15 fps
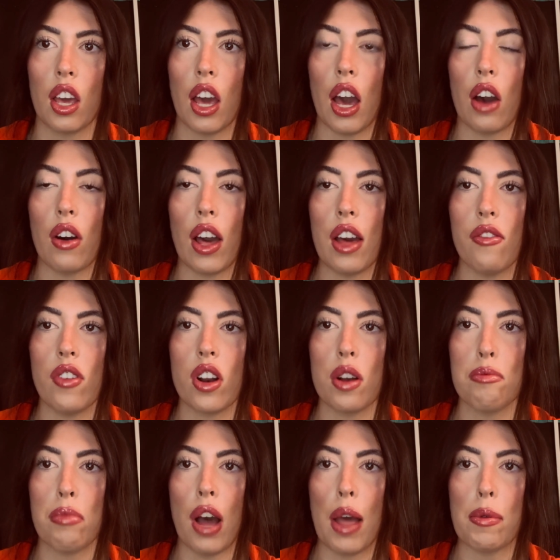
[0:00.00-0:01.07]
However,
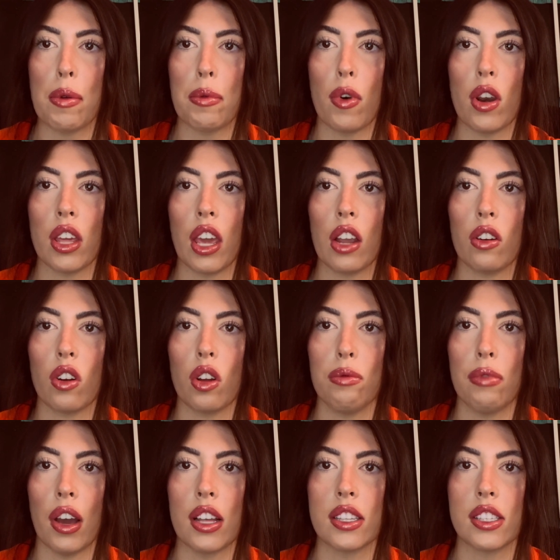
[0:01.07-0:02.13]
by promoting a growth
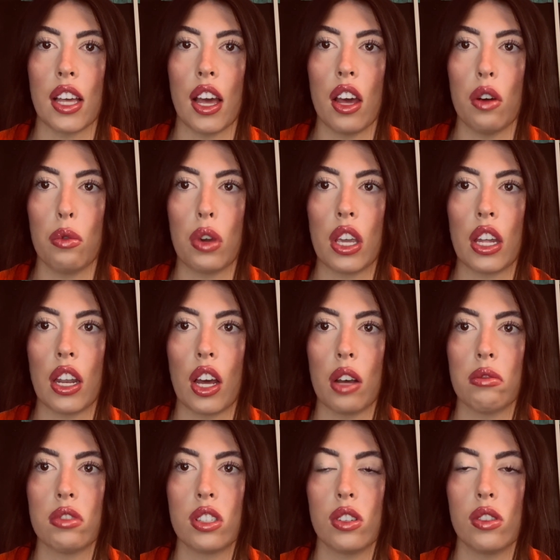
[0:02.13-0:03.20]
mindset, we can
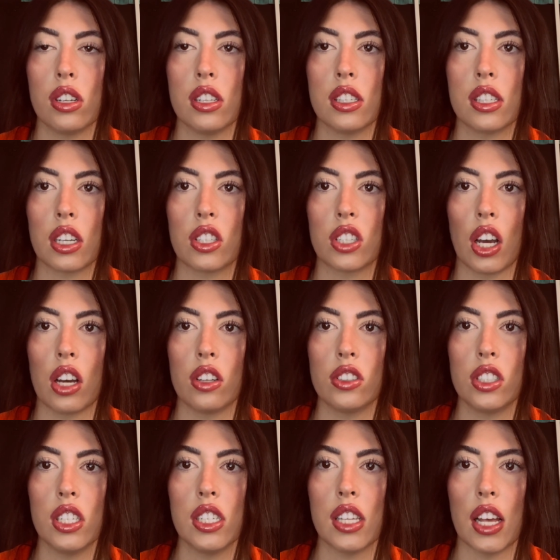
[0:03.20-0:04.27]
help students see
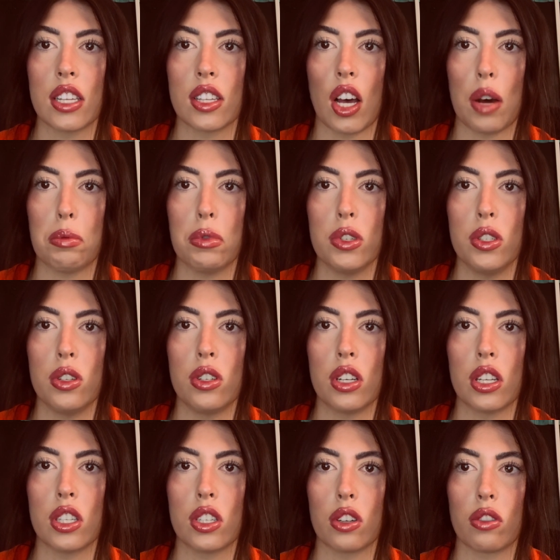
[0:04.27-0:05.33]
challenges as
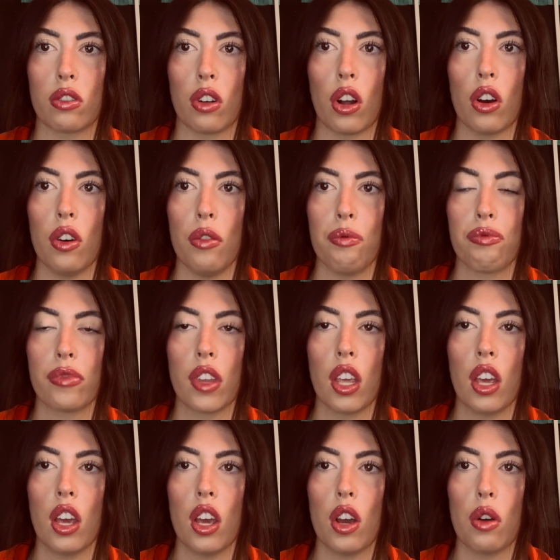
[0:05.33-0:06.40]
opportunities to grow
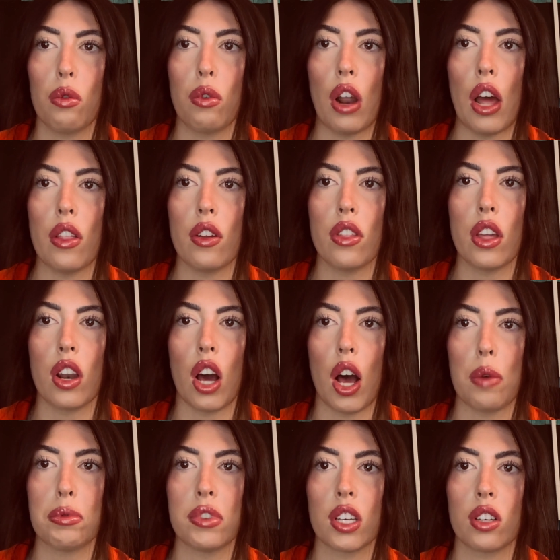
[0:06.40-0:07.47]
rather than
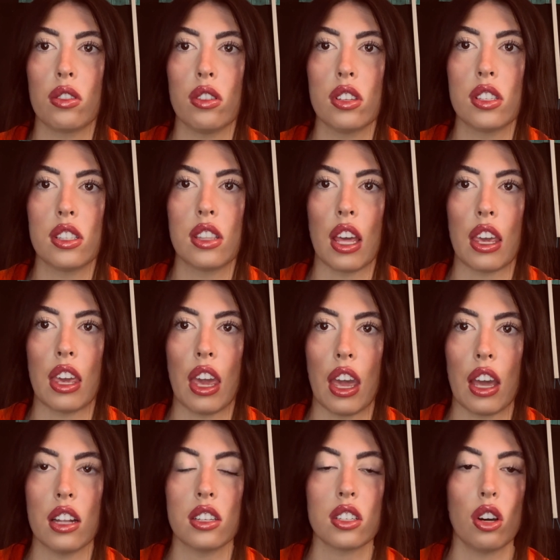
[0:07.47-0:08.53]
obstacles they
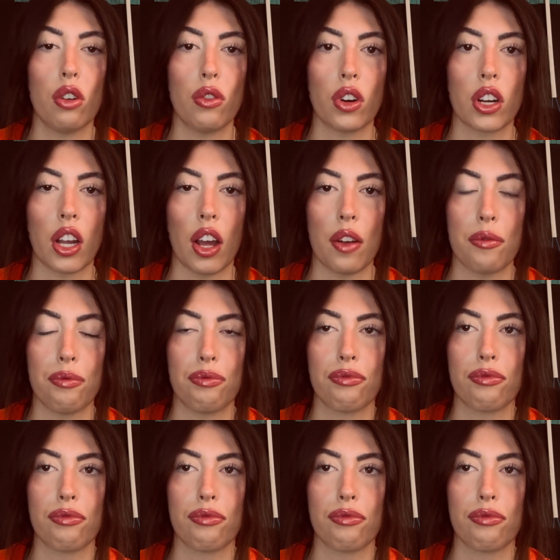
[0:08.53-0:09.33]
can't overcome.